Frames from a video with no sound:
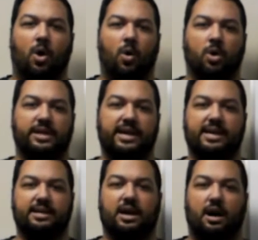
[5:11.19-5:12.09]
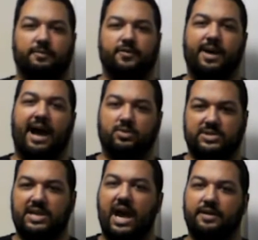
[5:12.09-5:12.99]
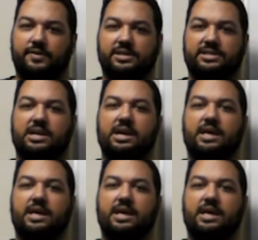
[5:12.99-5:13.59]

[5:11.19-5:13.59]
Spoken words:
or they can come from outside of us,